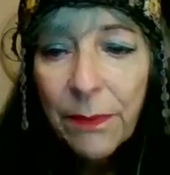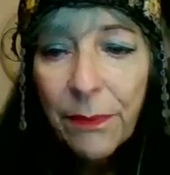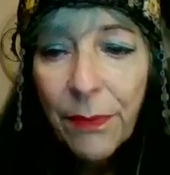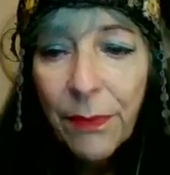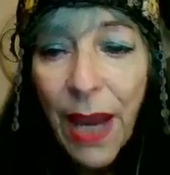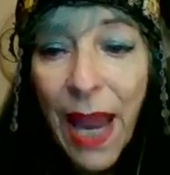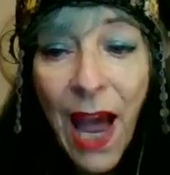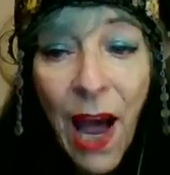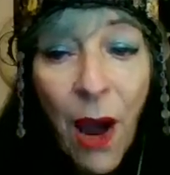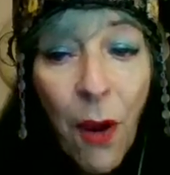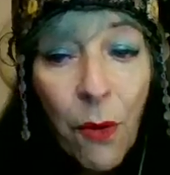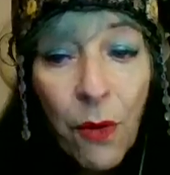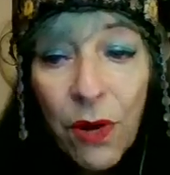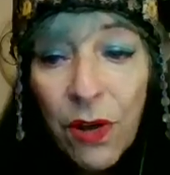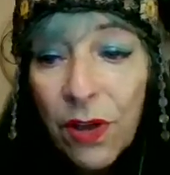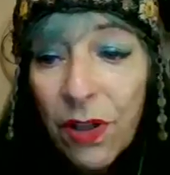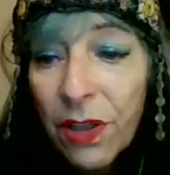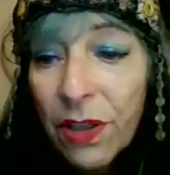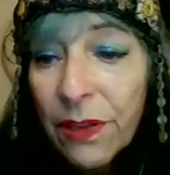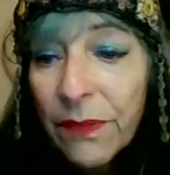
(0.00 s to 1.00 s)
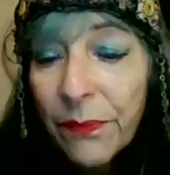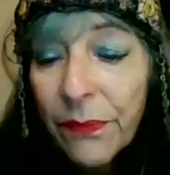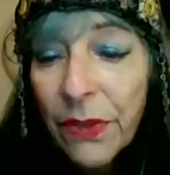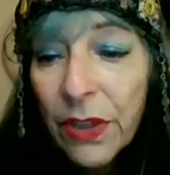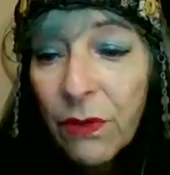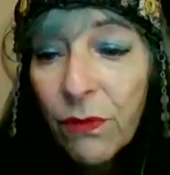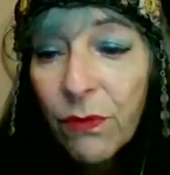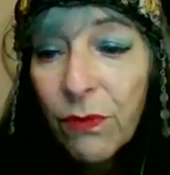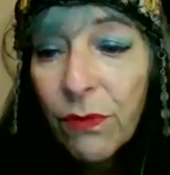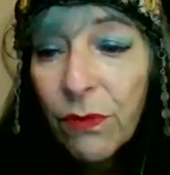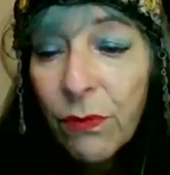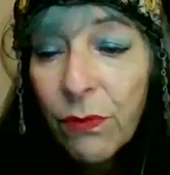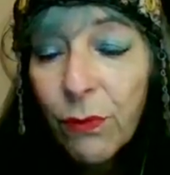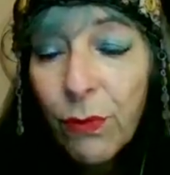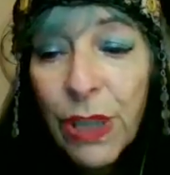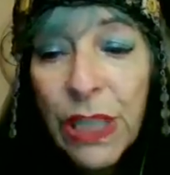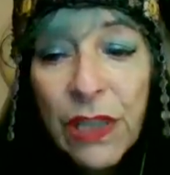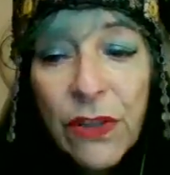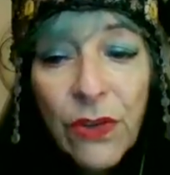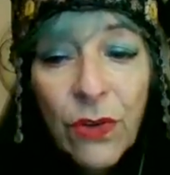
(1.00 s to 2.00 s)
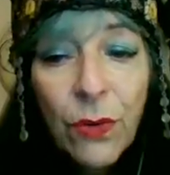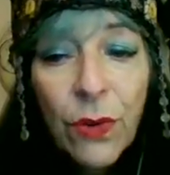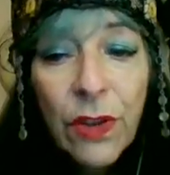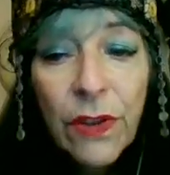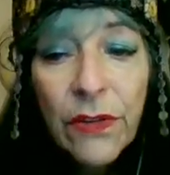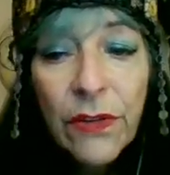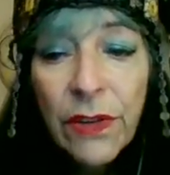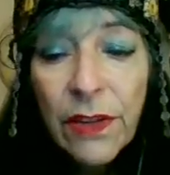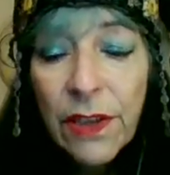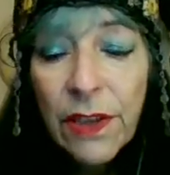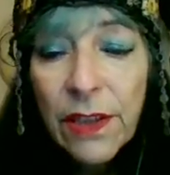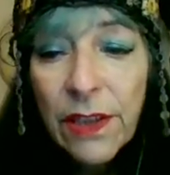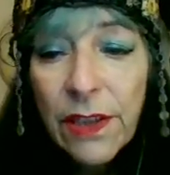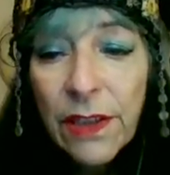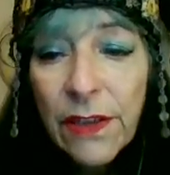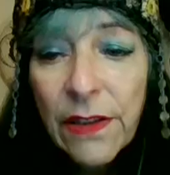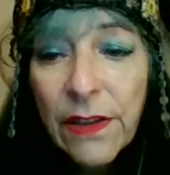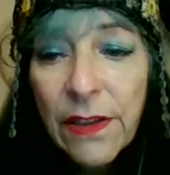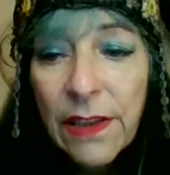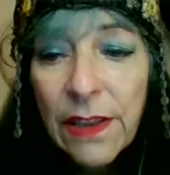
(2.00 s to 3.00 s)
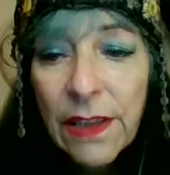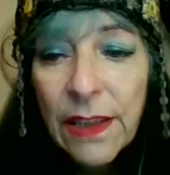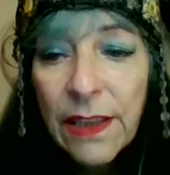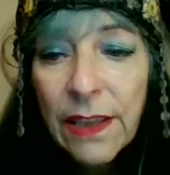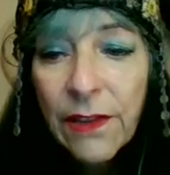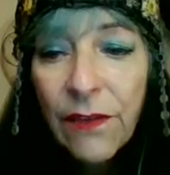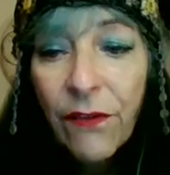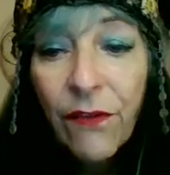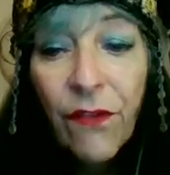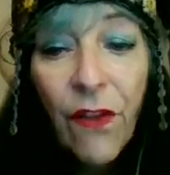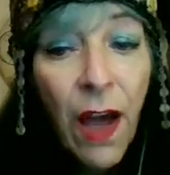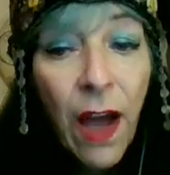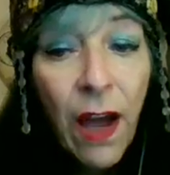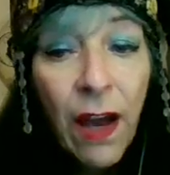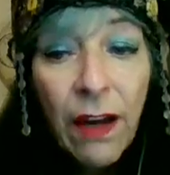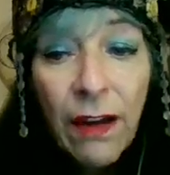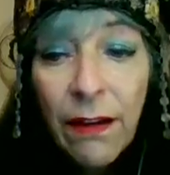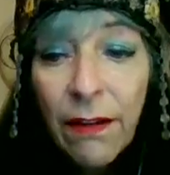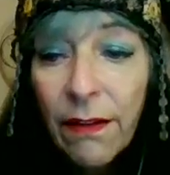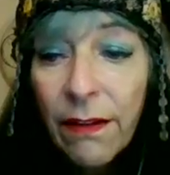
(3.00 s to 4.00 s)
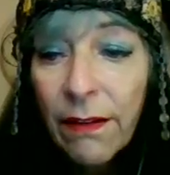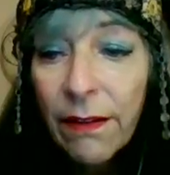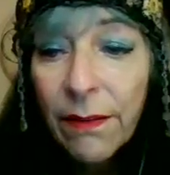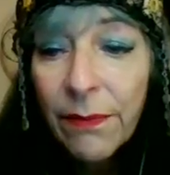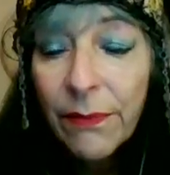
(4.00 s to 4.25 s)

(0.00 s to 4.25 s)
power, resources, fun,